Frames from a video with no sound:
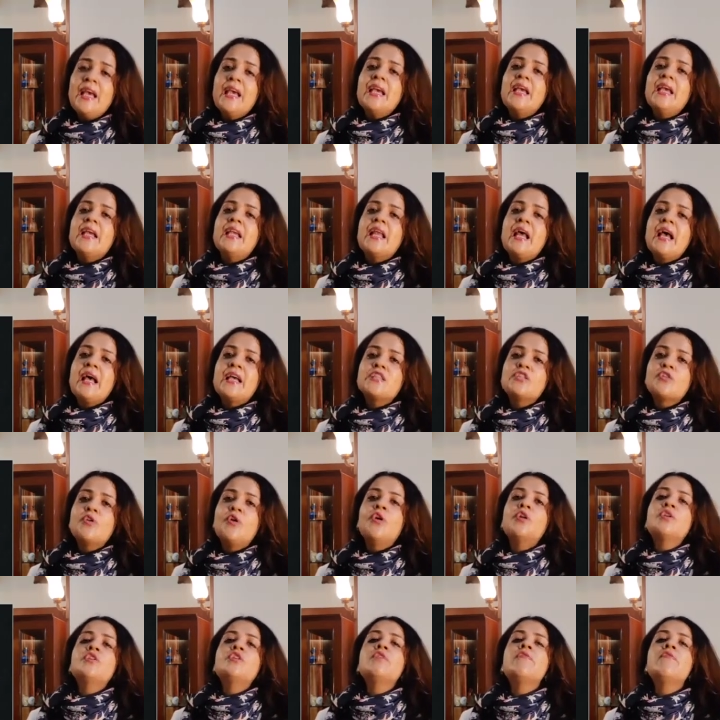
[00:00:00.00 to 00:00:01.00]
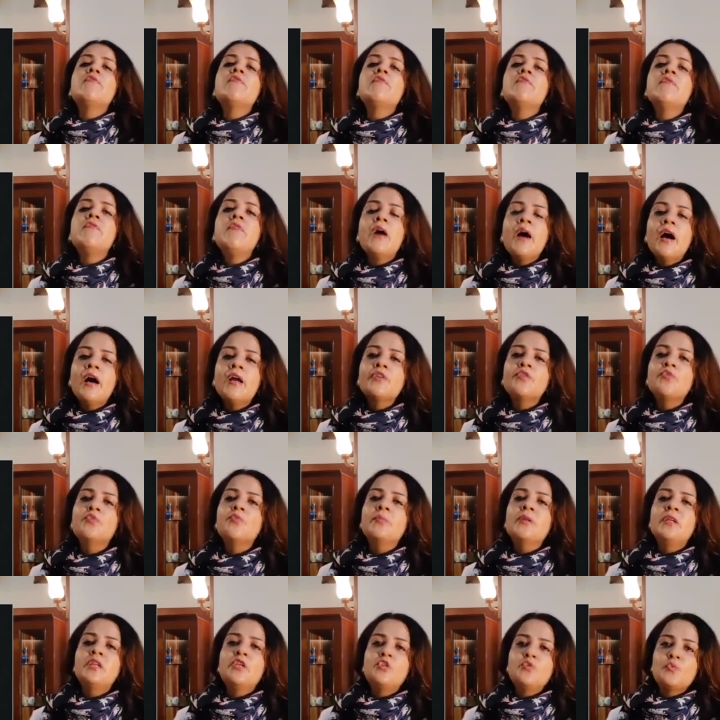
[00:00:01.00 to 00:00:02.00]
It has got far too
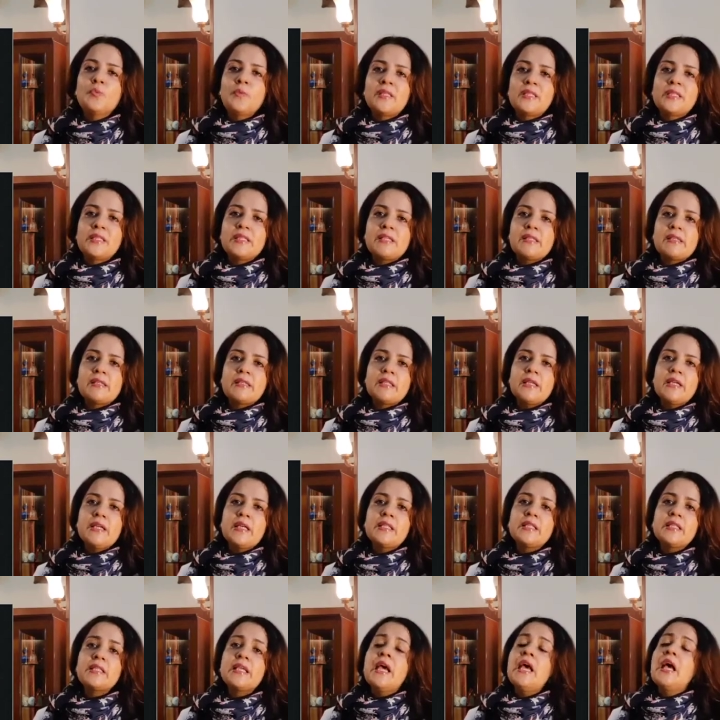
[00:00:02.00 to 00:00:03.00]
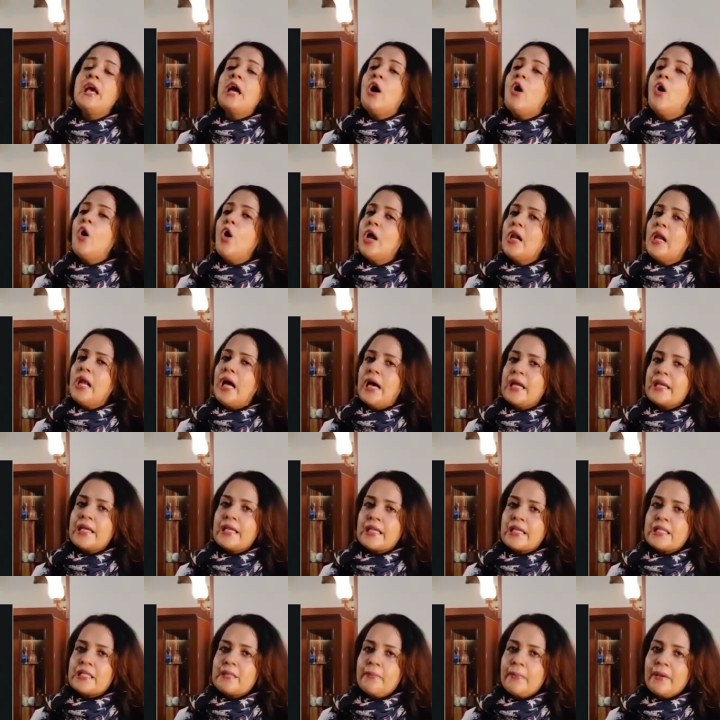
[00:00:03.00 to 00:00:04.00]
many twists and turns, all
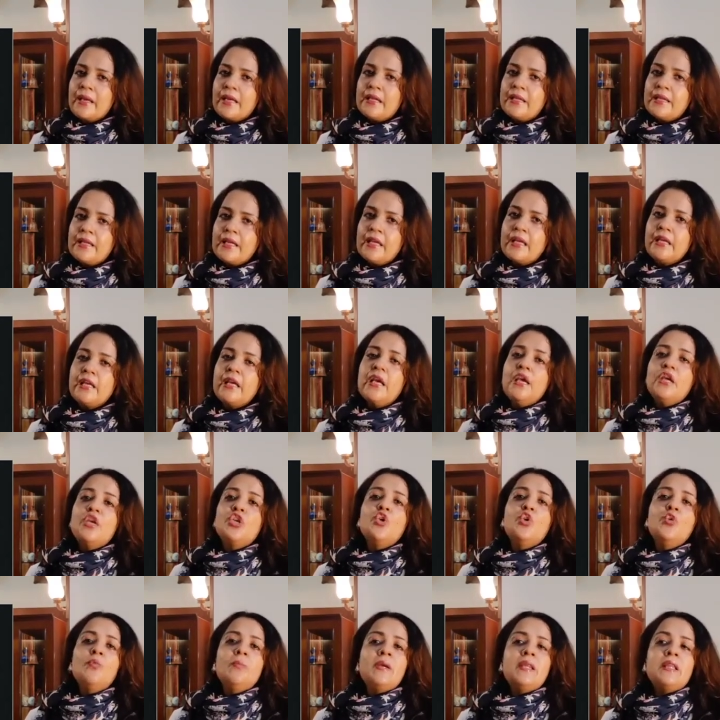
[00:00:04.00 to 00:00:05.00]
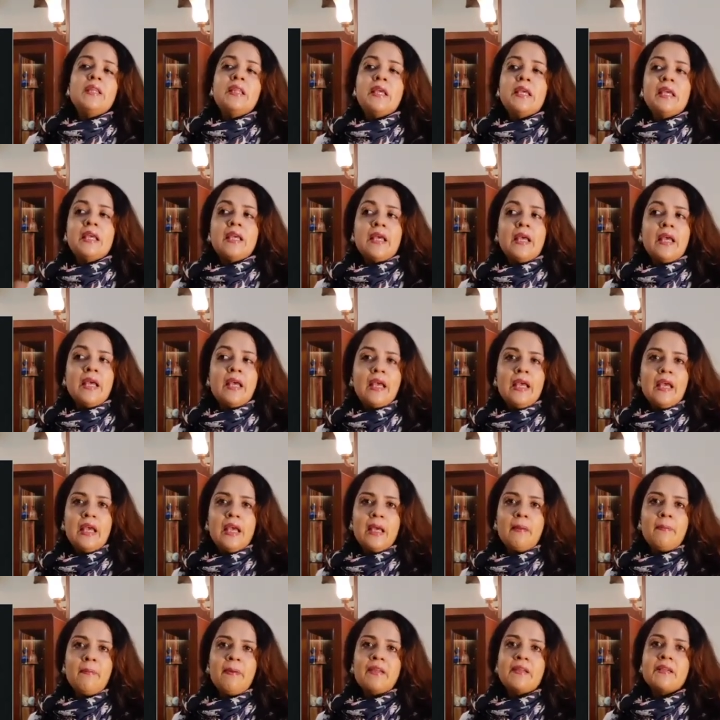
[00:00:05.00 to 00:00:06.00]
unexpected. You may think
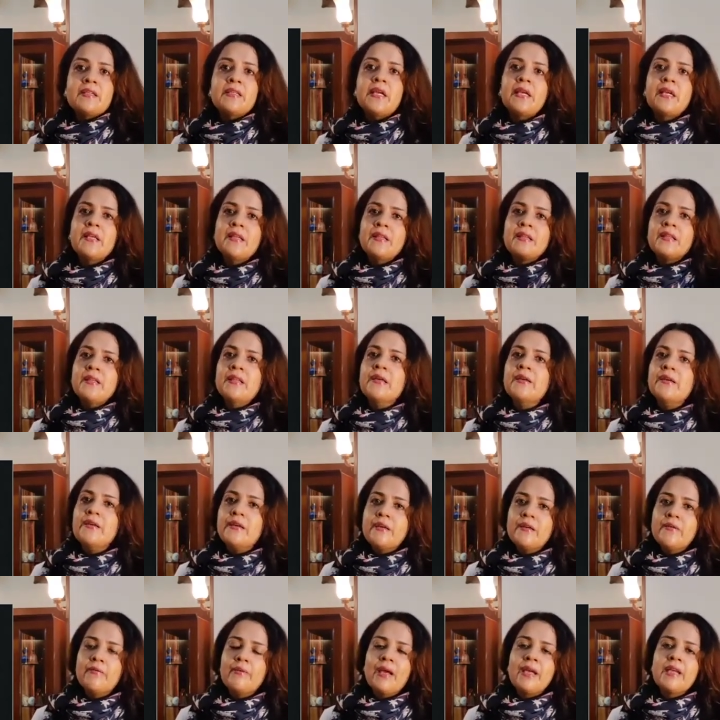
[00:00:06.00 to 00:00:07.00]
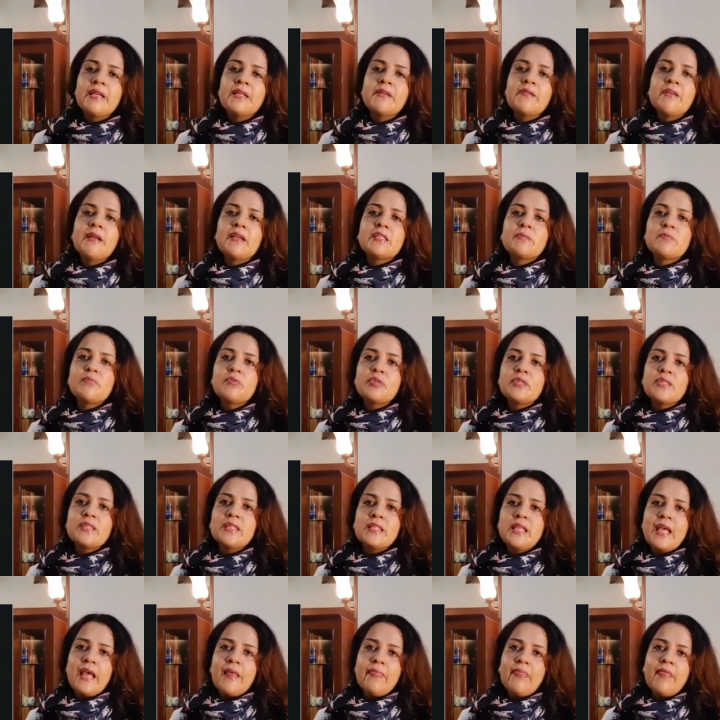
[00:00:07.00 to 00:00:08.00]
A, but the writer has put a Z
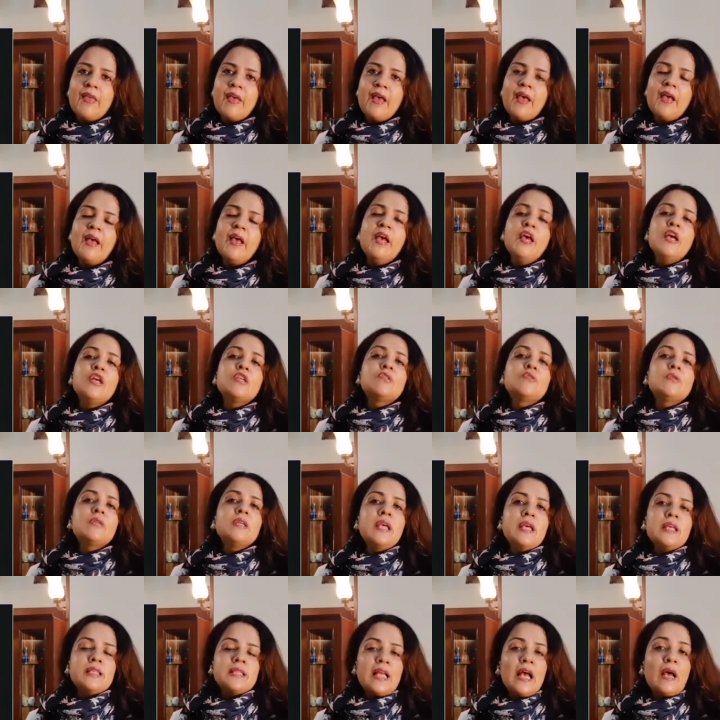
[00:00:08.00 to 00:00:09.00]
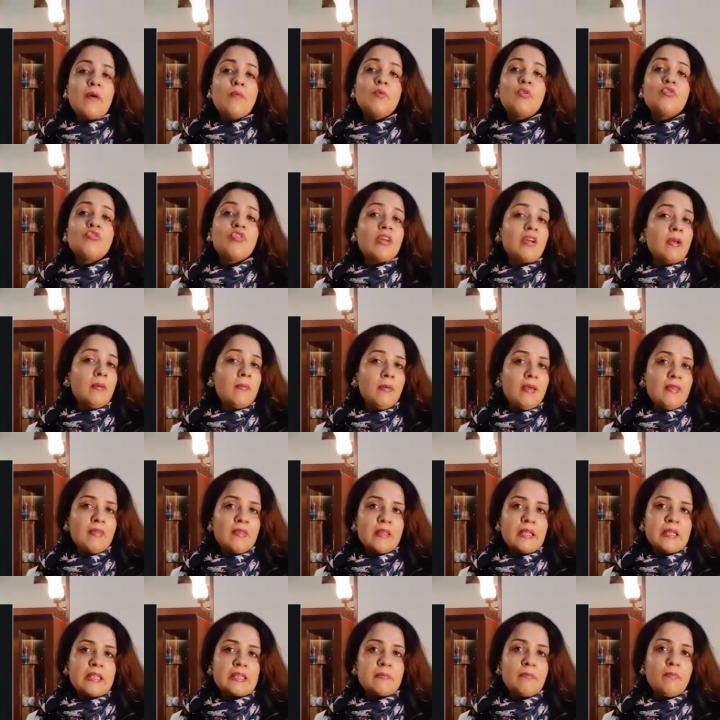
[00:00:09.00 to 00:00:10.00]
there. So yes, I would
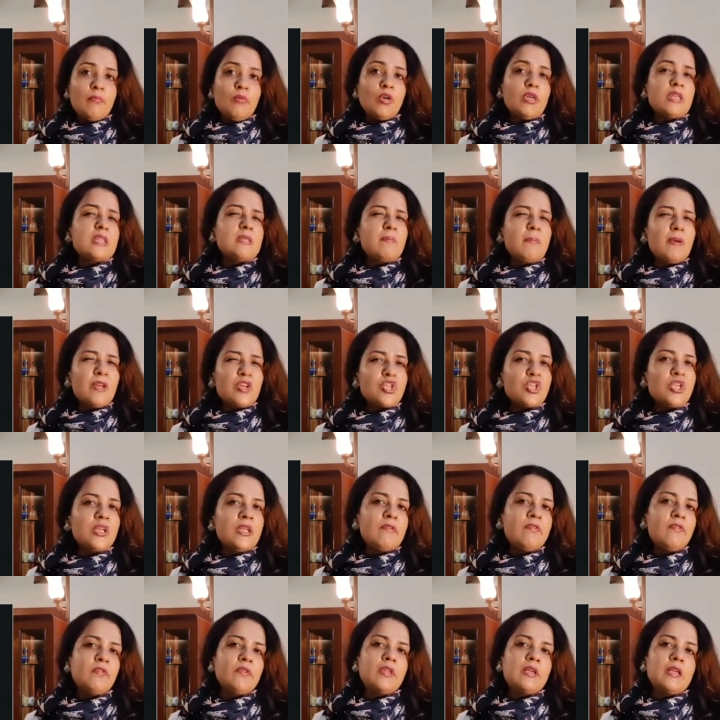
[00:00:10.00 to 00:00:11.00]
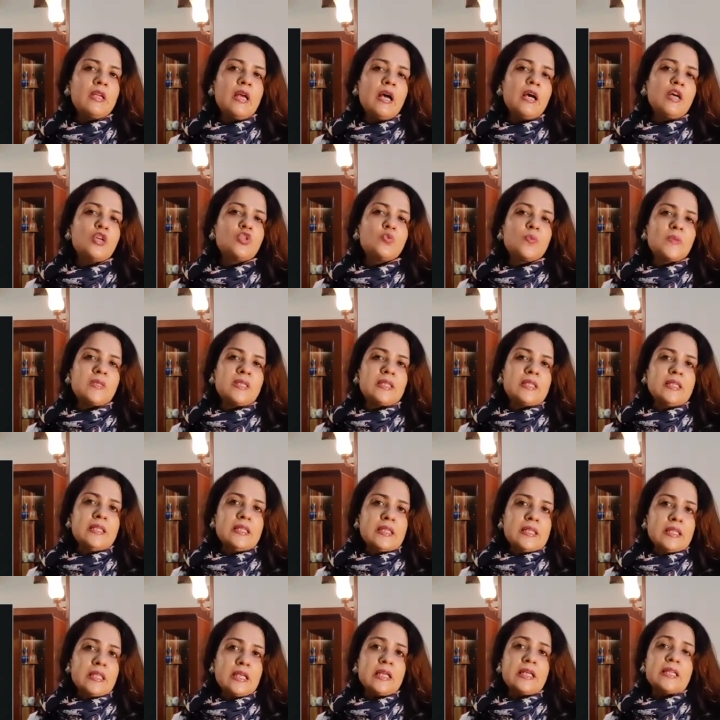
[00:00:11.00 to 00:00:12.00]
recommend this book, especially for the dark twists
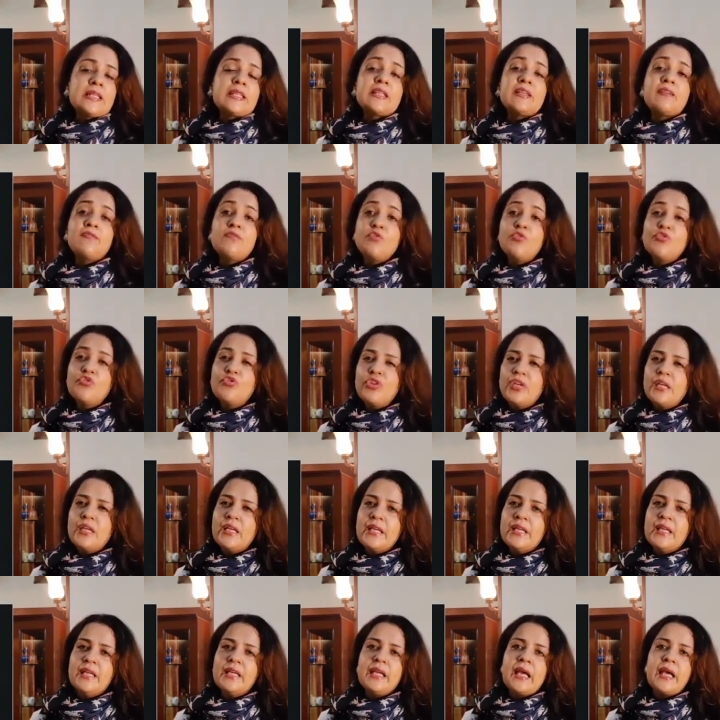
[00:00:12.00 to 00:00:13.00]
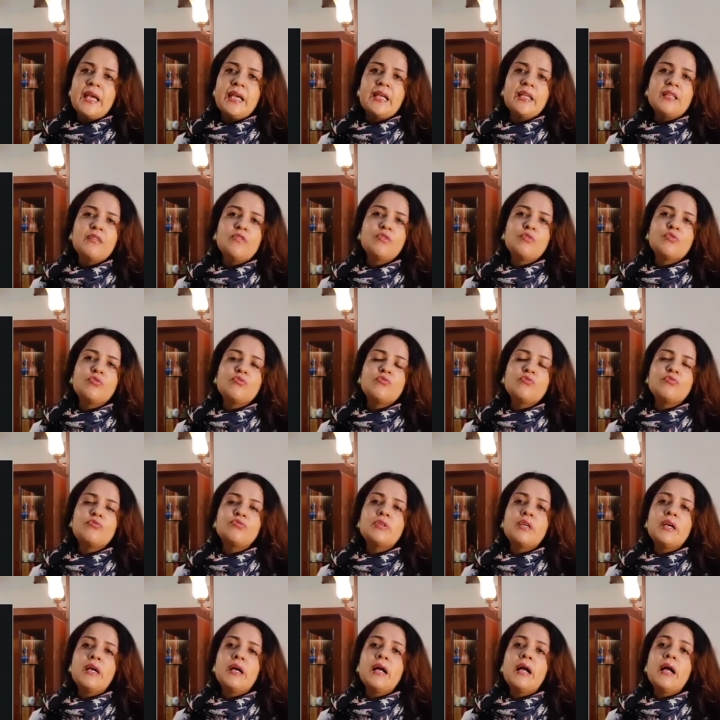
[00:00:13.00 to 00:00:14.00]
and turns. And if you really like
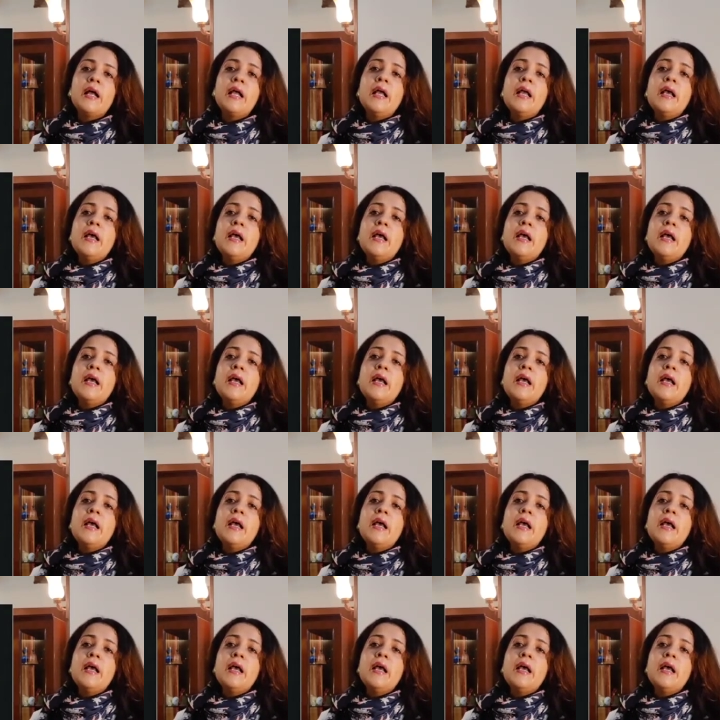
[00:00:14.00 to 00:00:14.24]
those uh,